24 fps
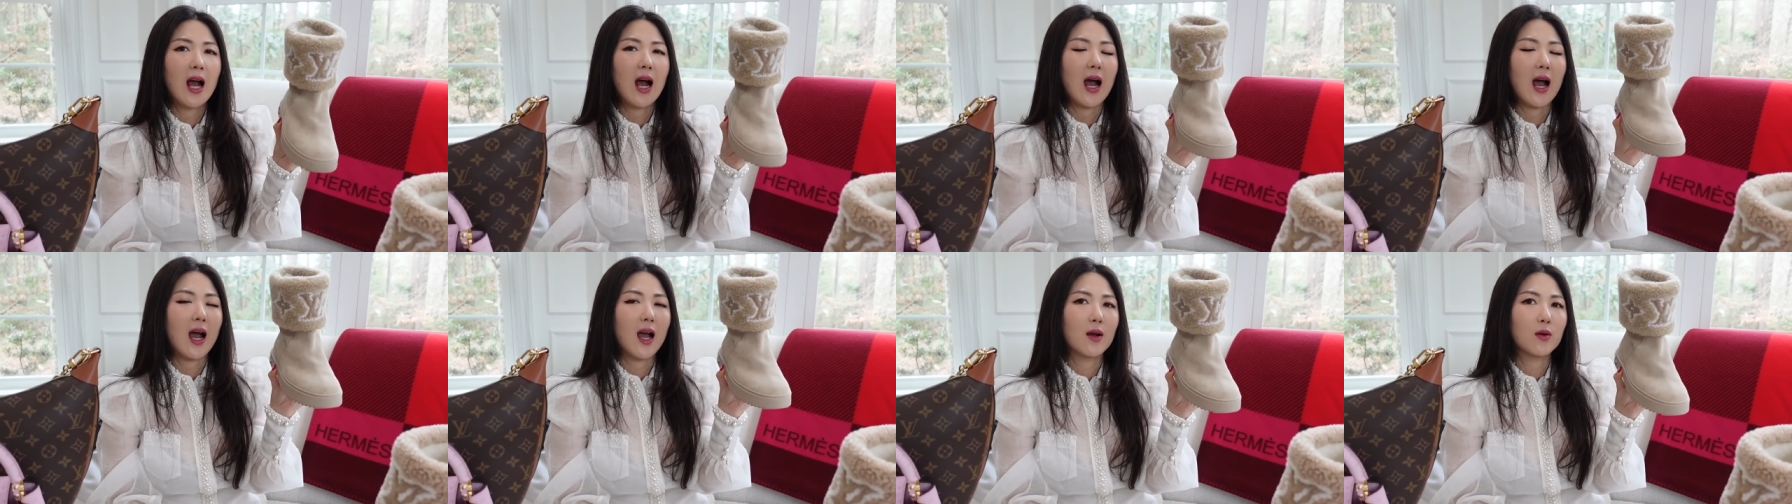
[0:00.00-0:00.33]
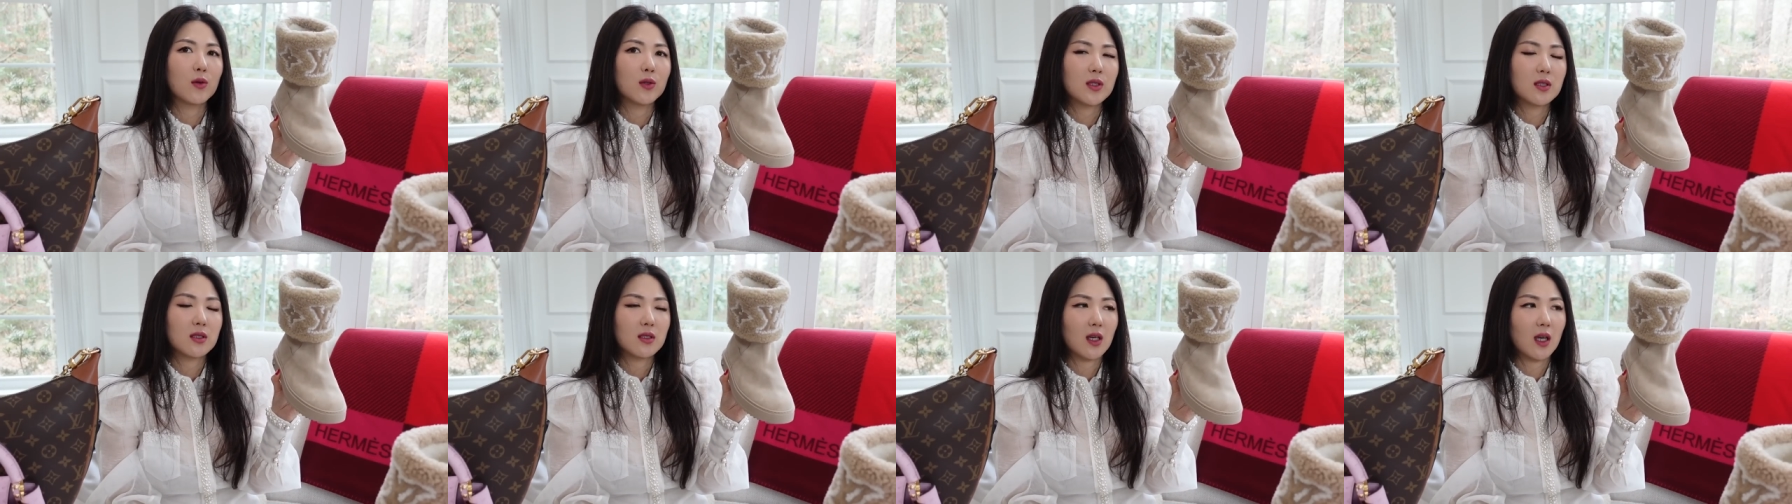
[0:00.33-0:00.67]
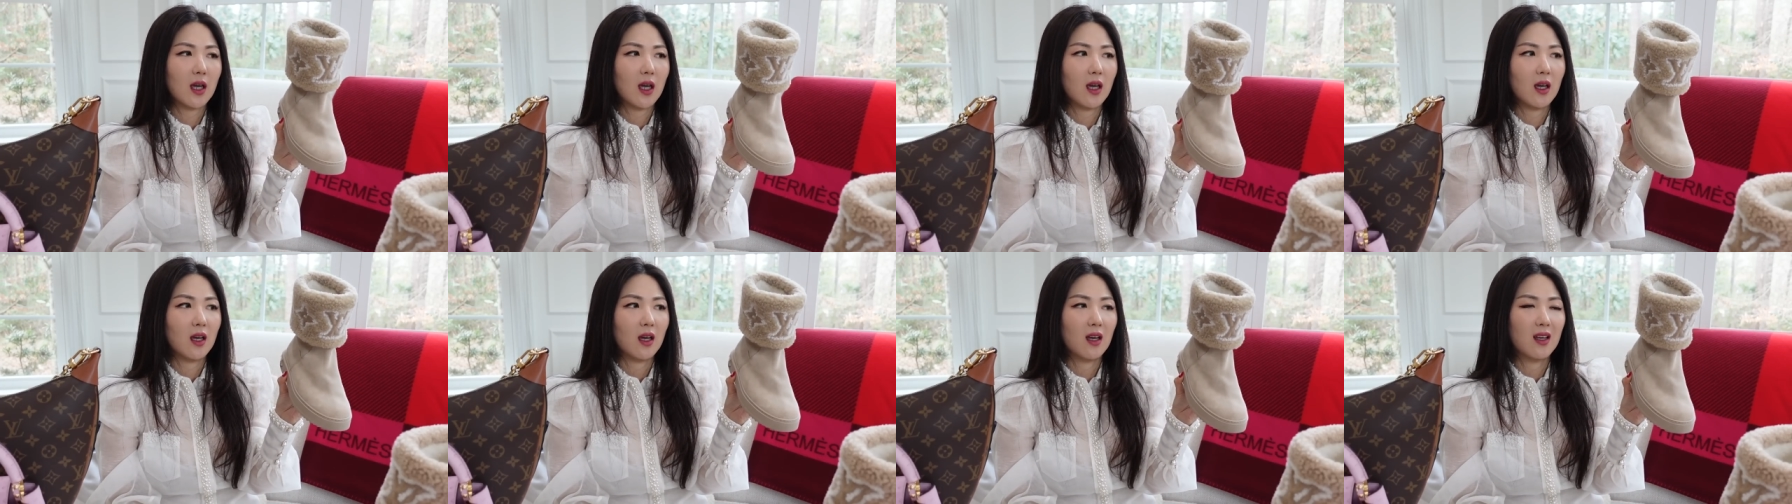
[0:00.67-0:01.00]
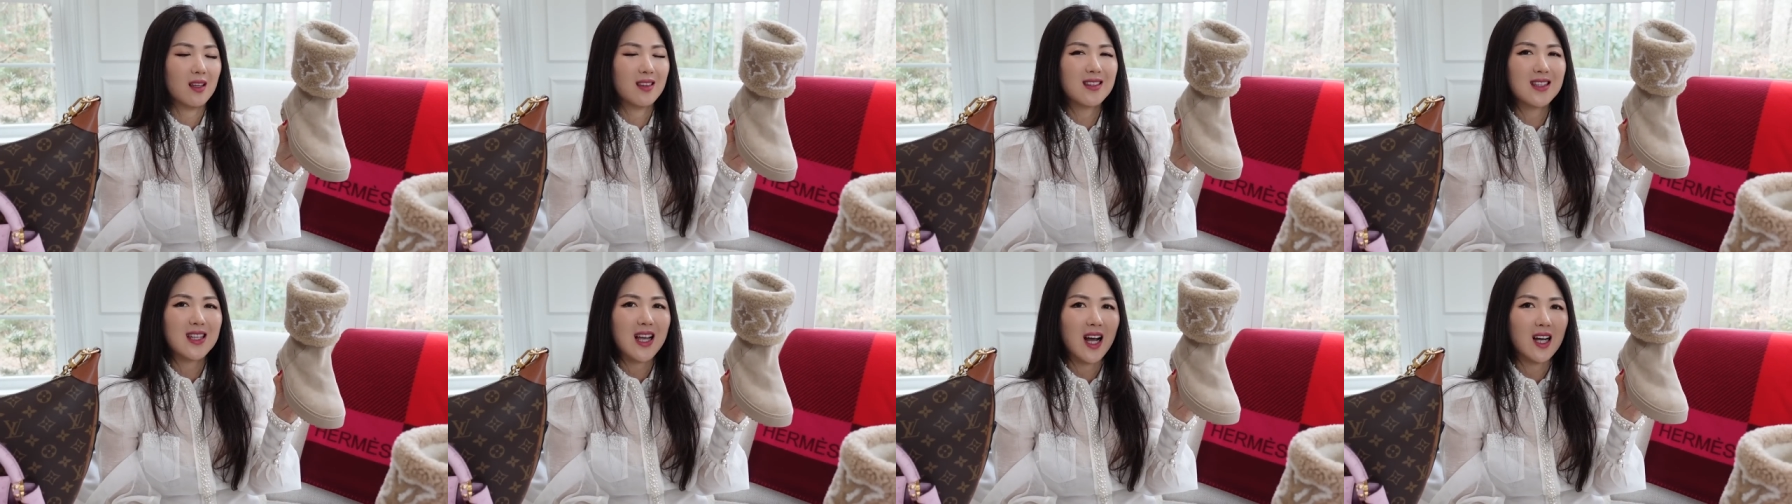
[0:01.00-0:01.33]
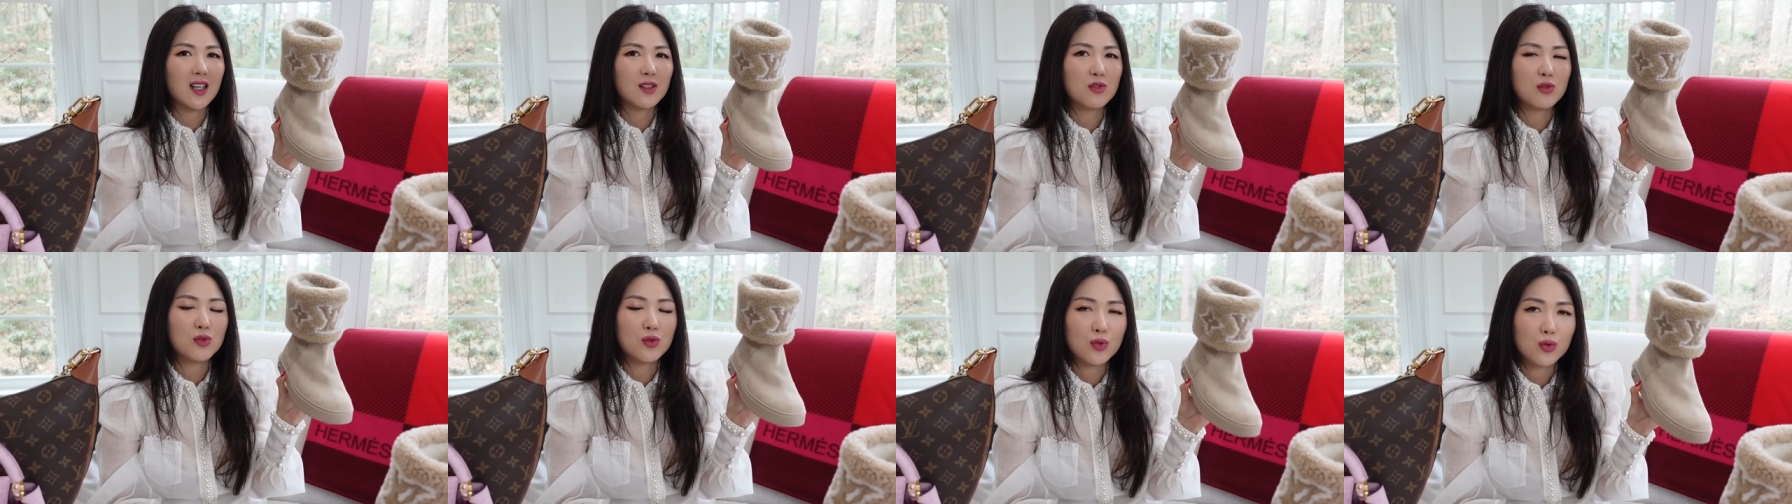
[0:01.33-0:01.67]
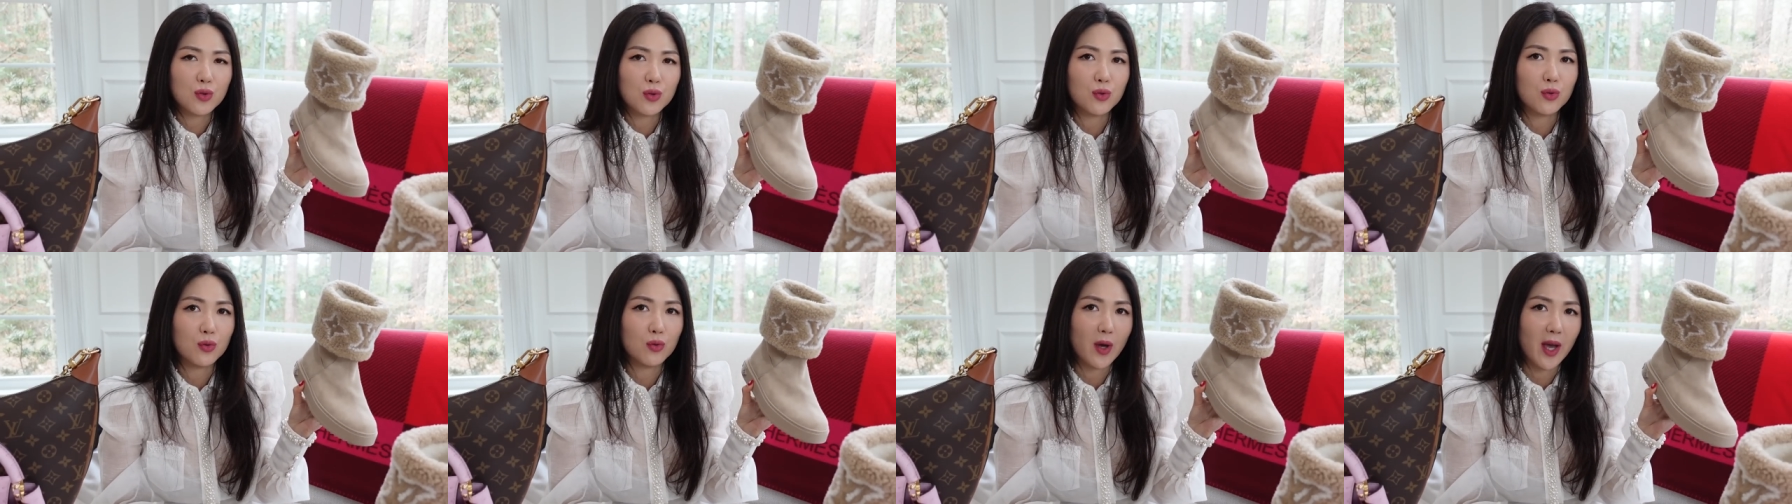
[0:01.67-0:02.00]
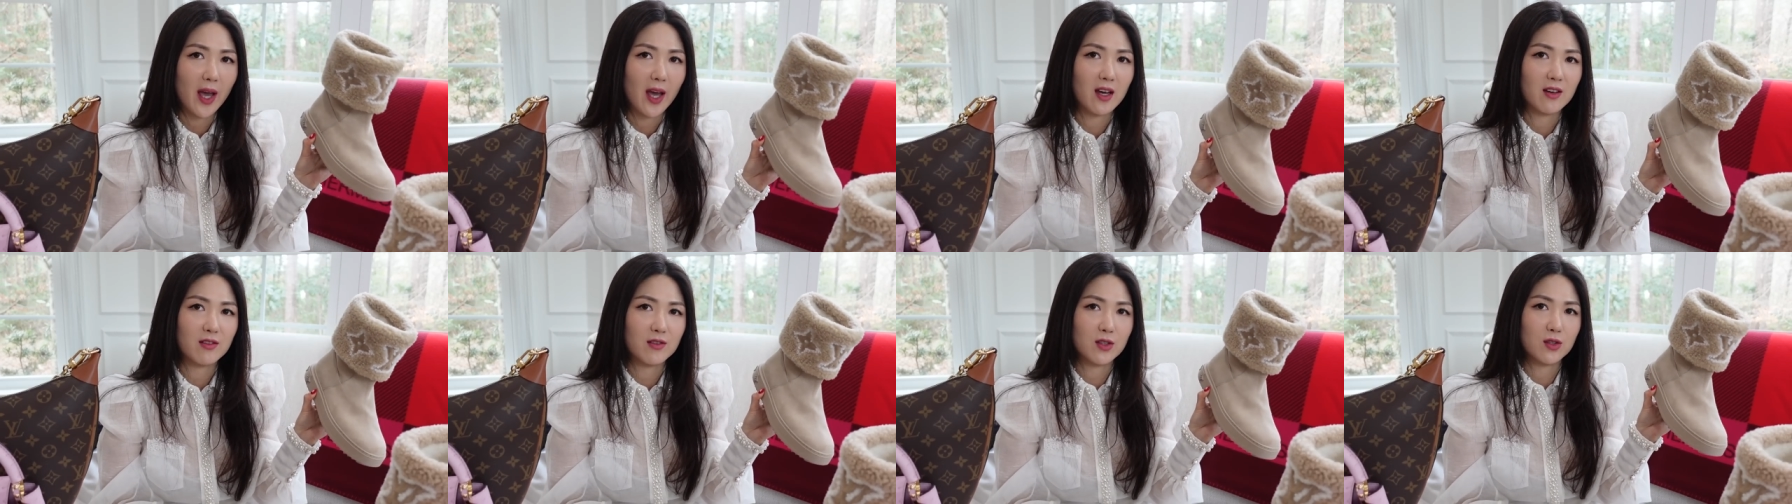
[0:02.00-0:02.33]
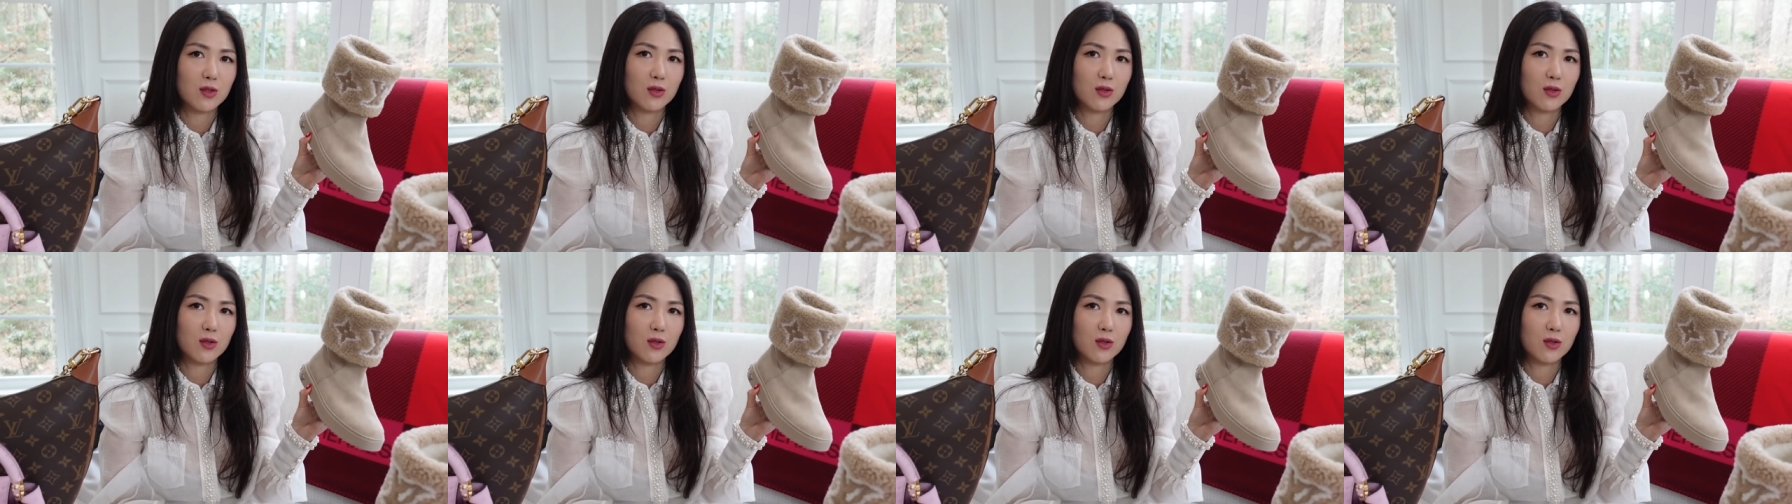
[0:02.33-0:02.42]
I would say not too heavy